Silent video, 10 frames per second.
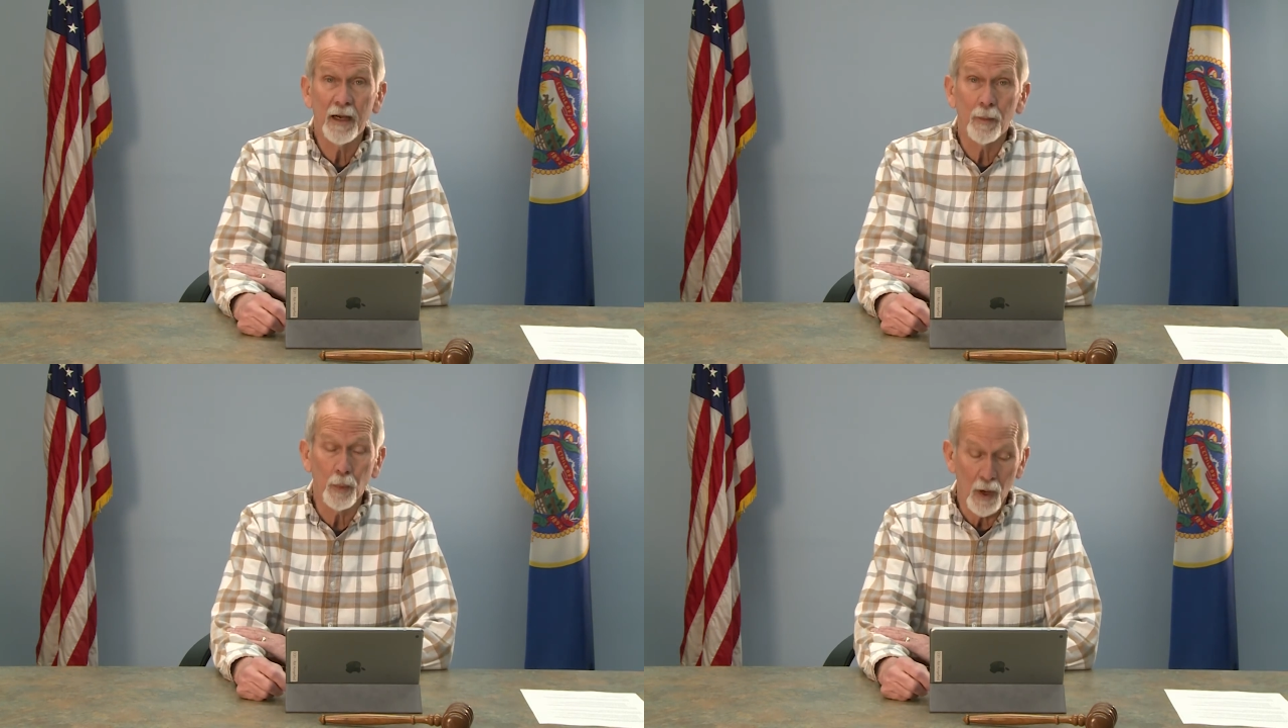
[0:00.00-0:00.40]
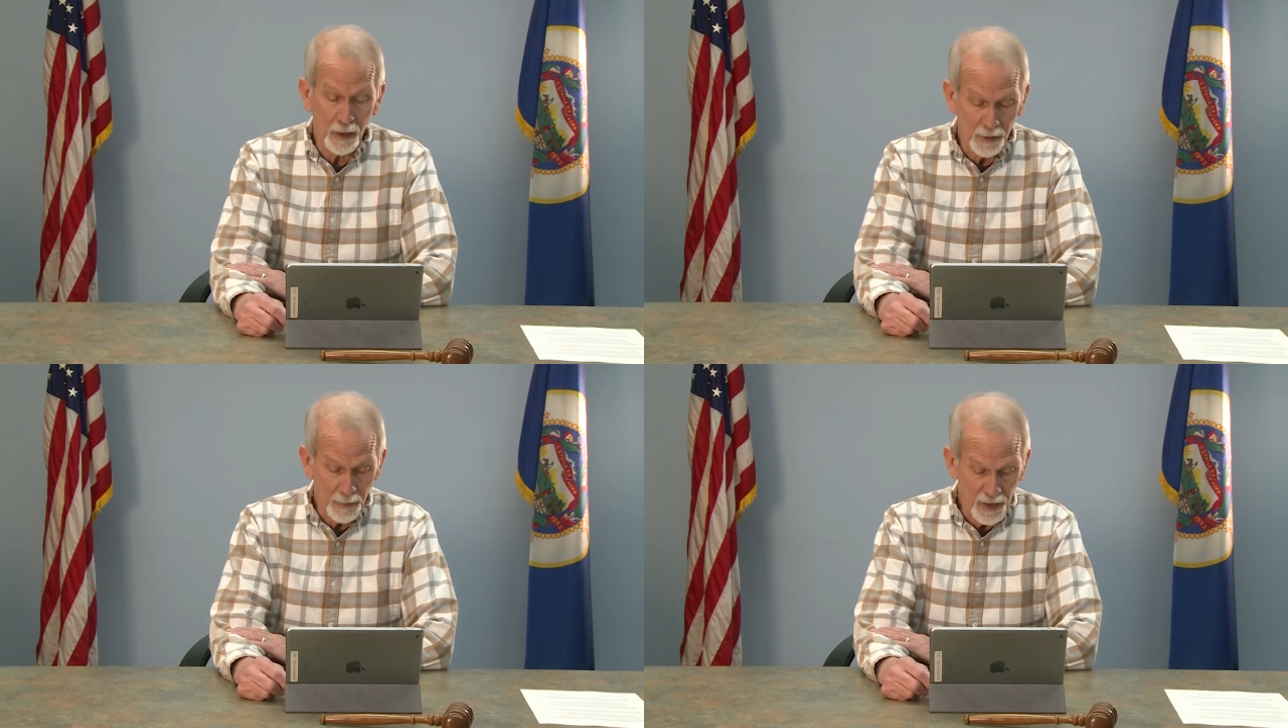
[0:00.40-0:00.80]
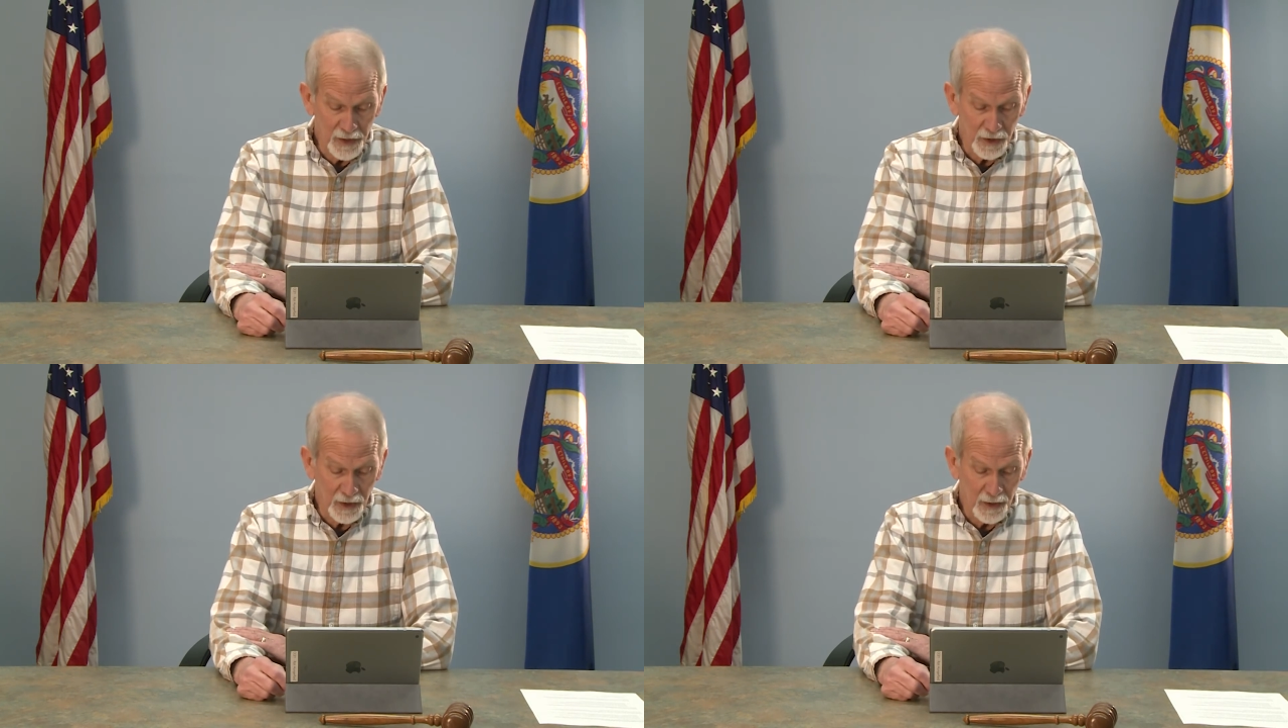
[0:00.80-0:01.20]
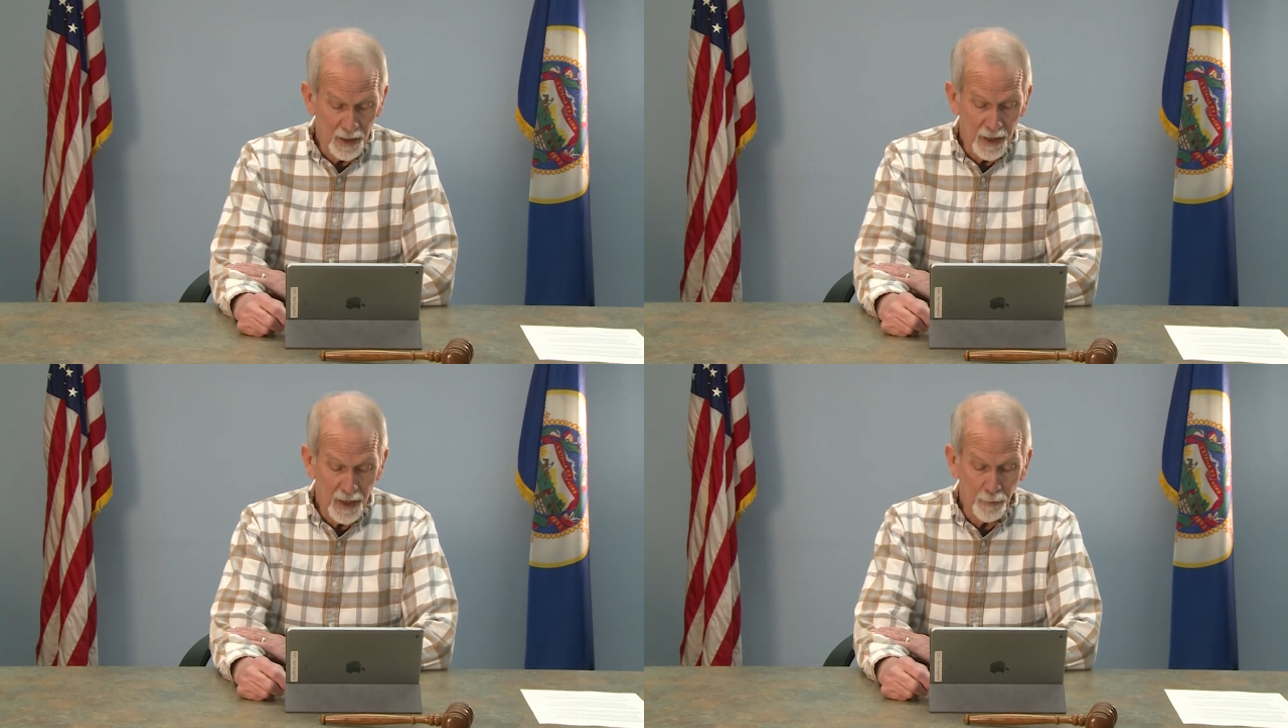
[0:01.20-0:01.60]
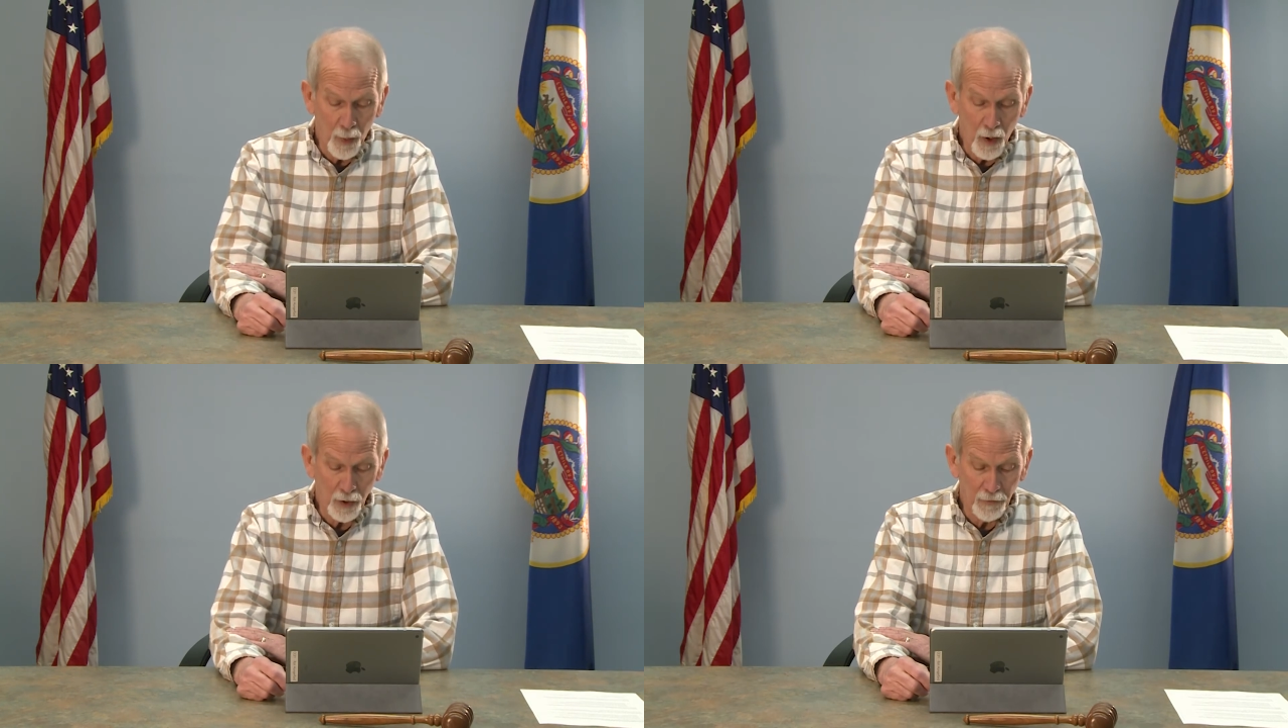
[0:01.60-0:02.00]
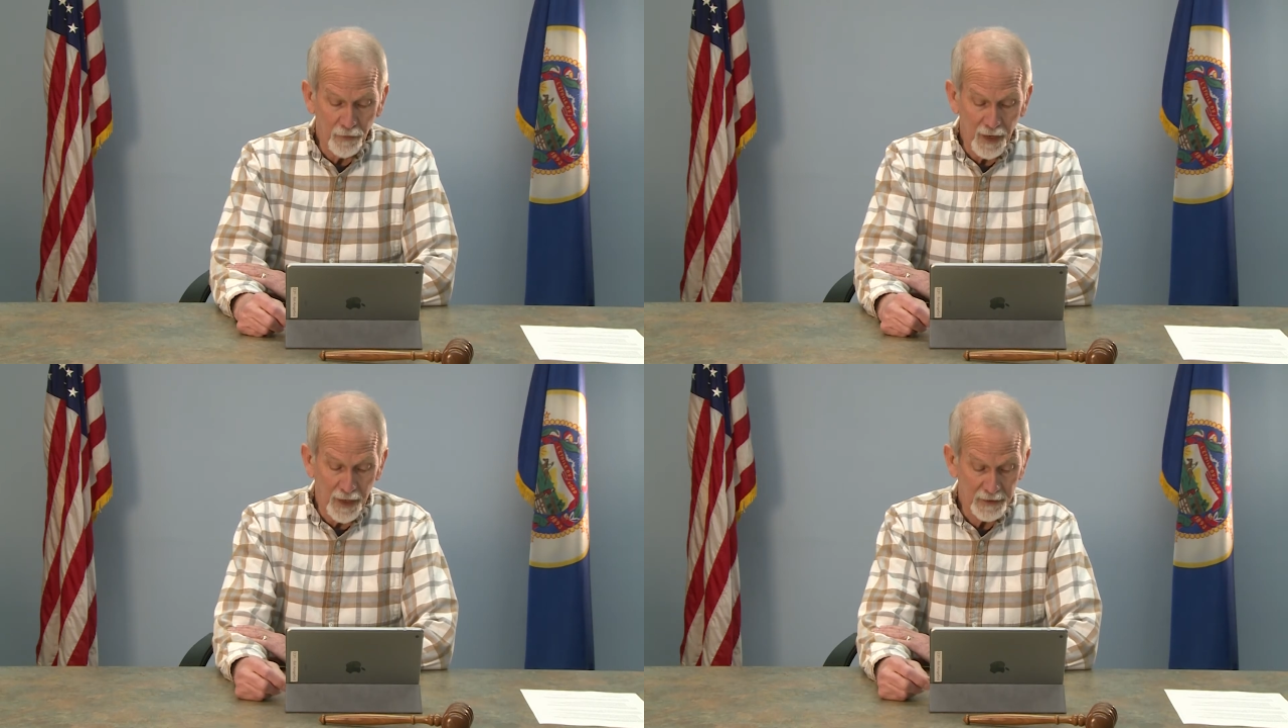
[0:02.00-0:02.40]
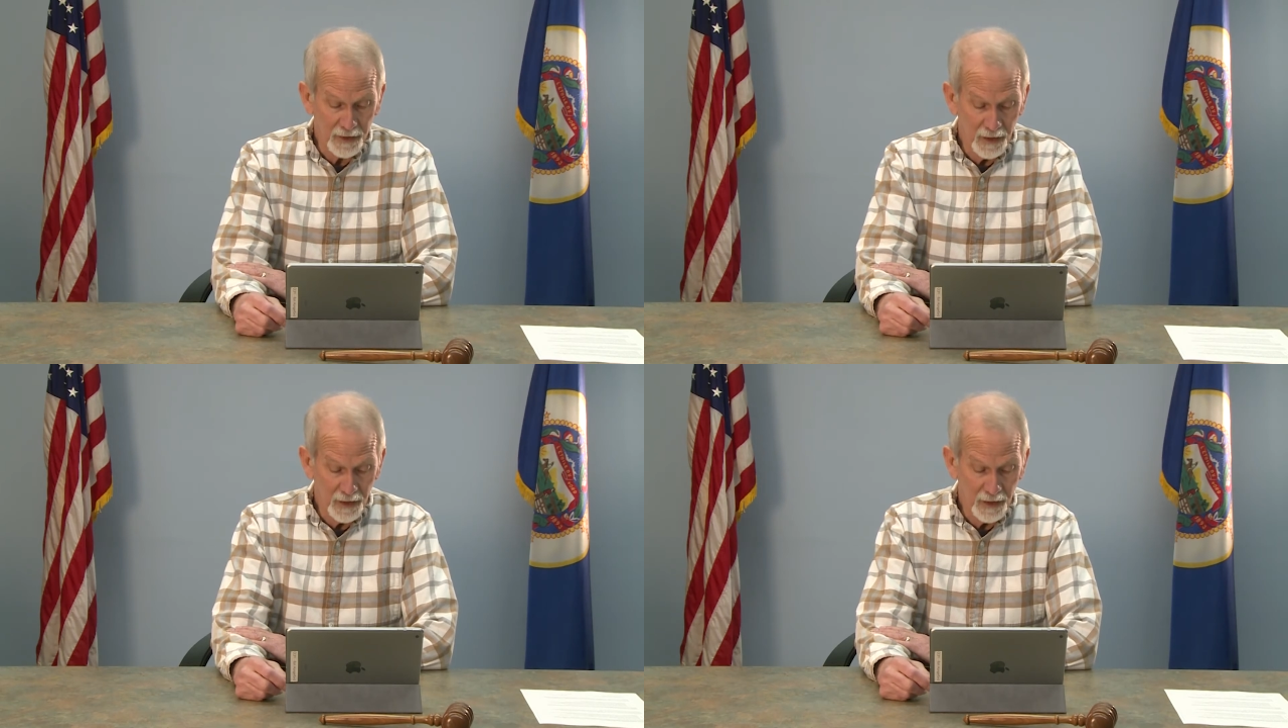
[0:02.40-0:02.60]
a proclamation, and part of that